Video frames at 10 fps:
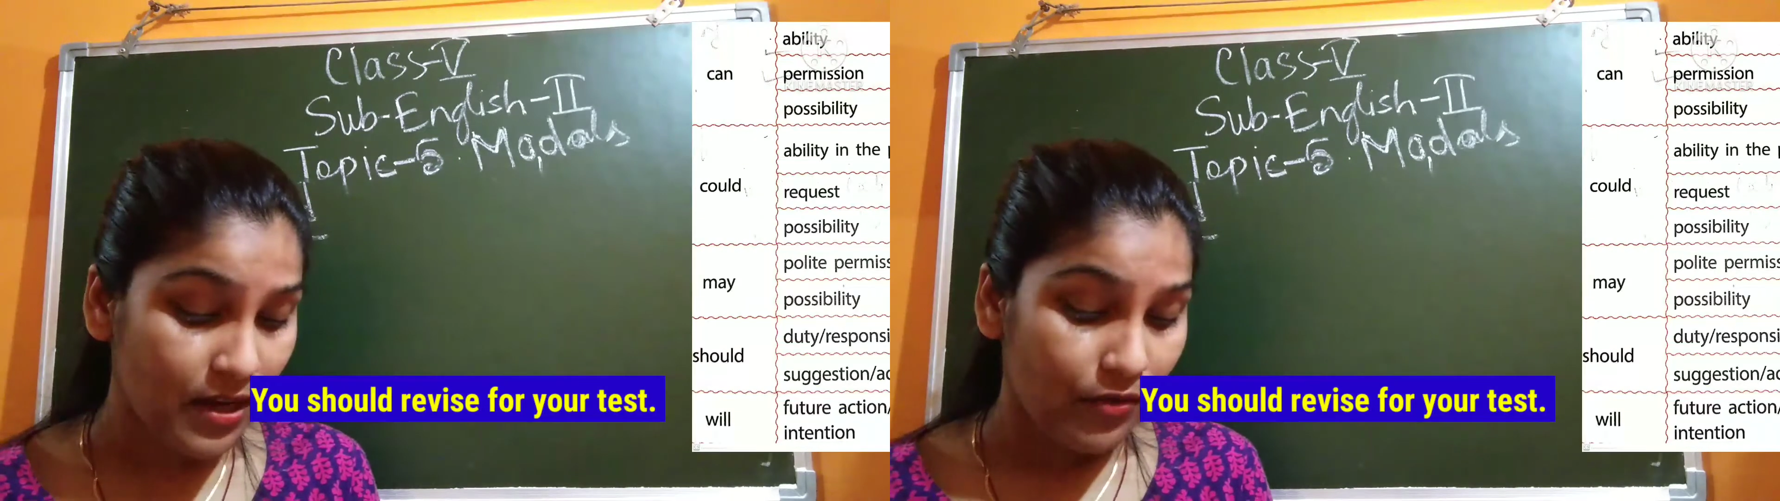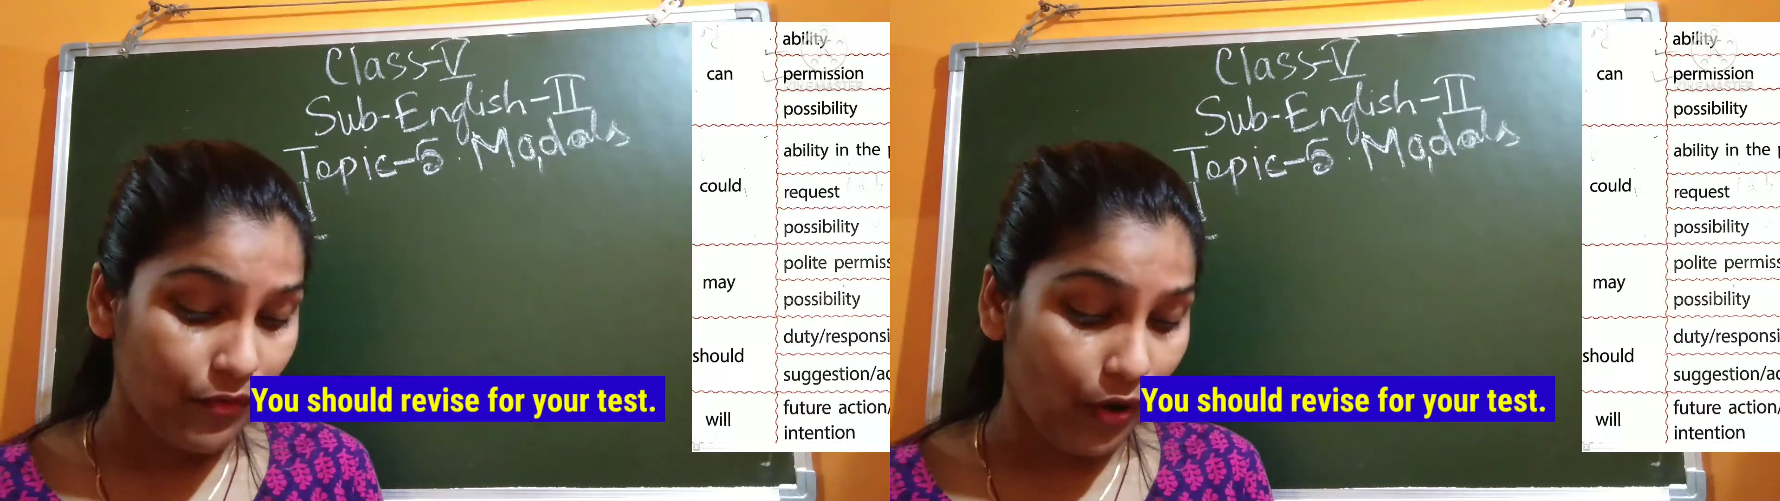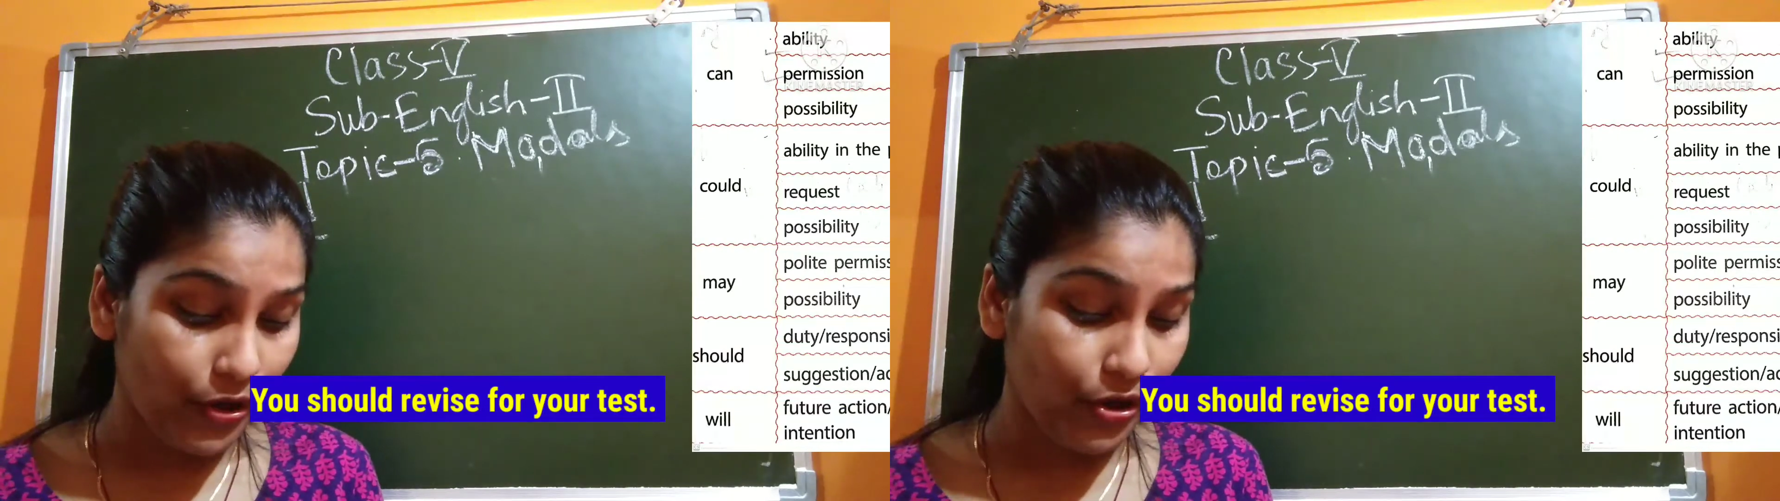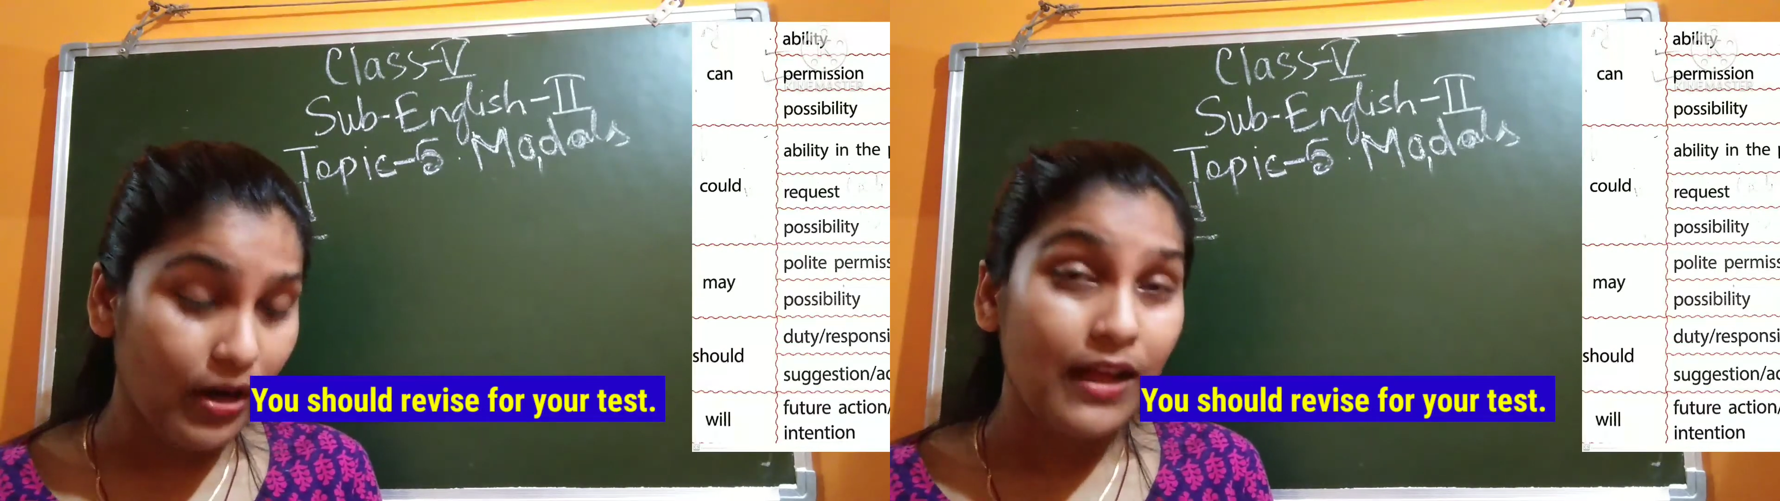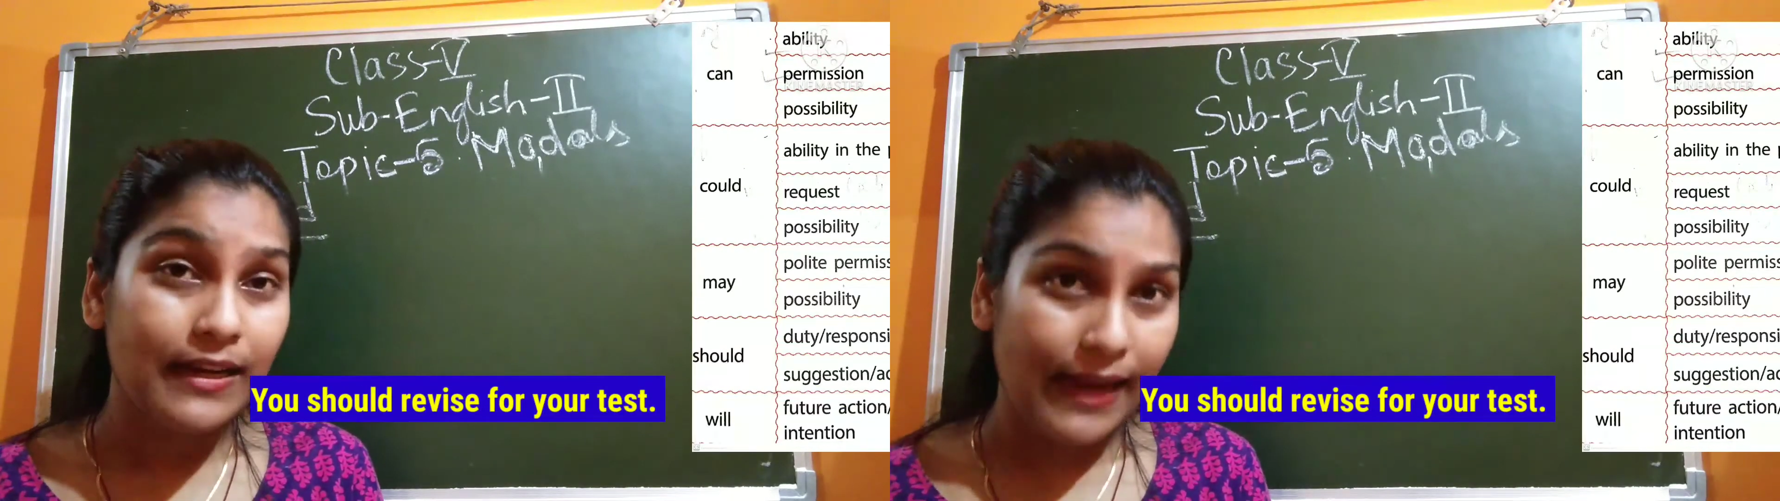for your
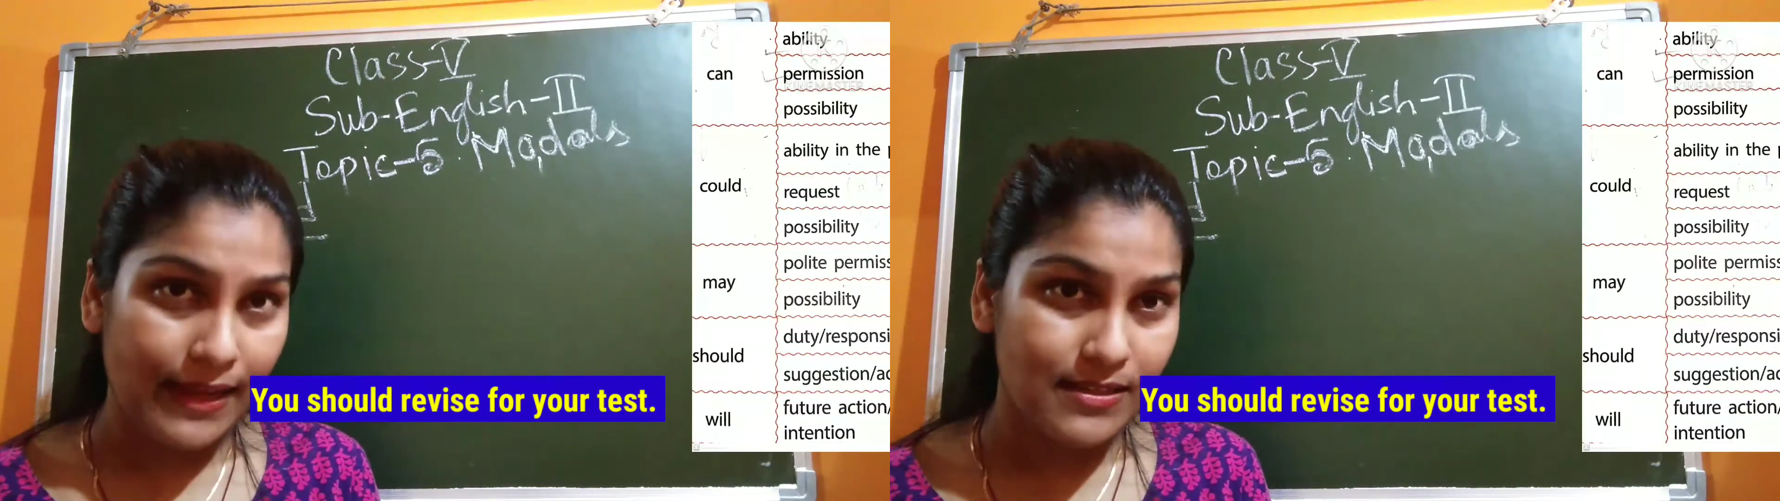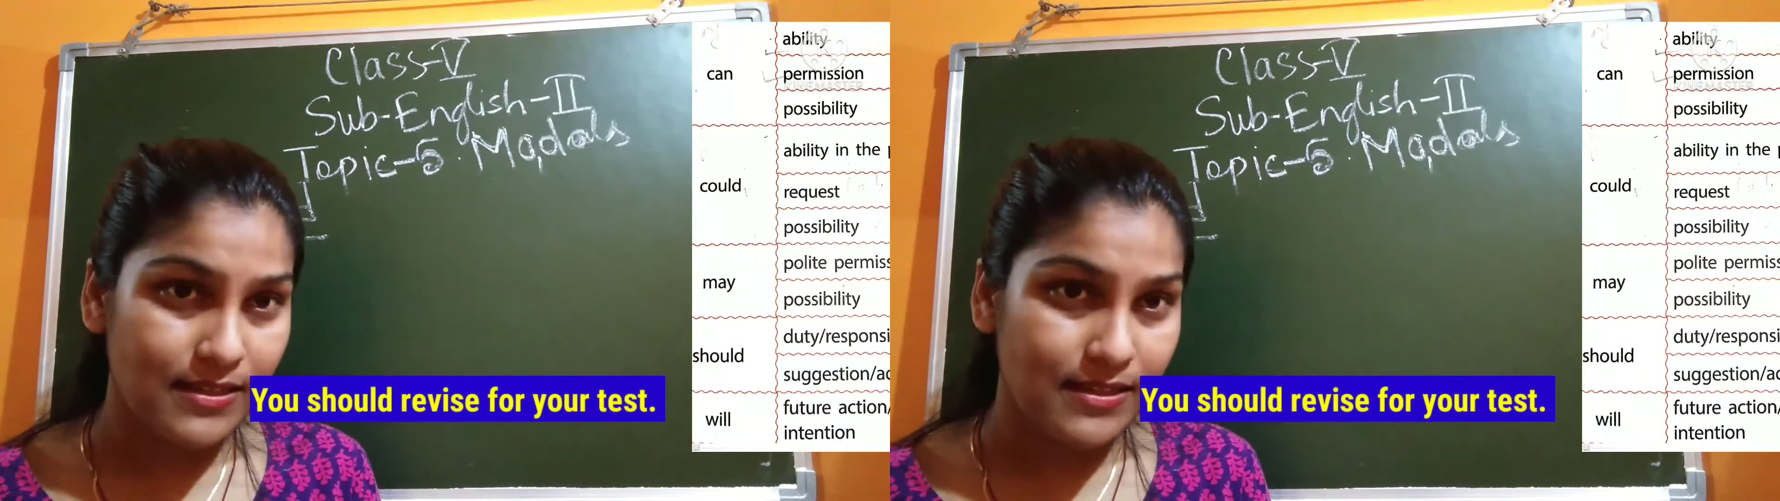test.